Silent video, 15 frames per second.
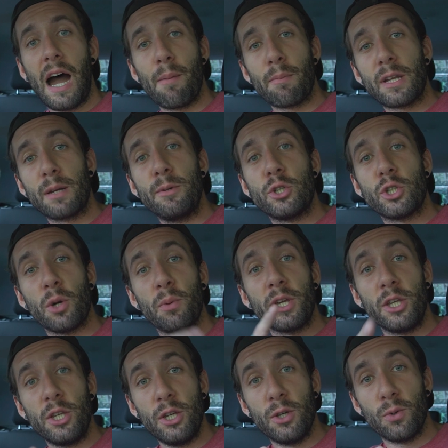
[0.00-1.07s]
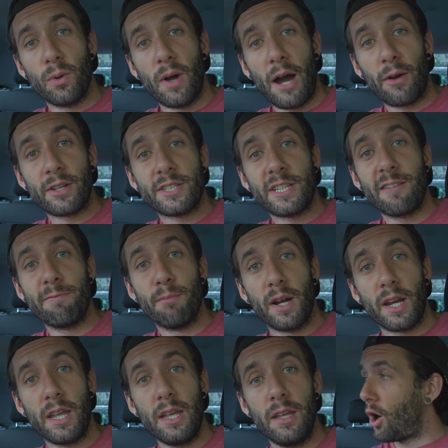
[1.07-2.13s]
I'm gonna be showing you how to save
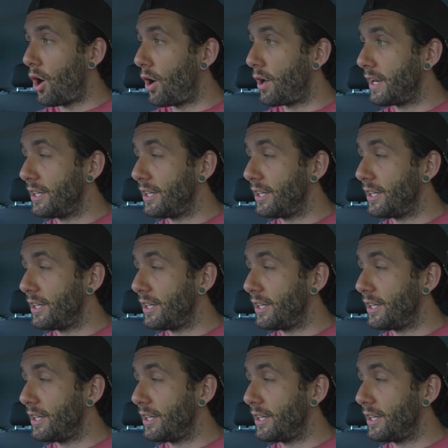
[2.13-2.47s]
money on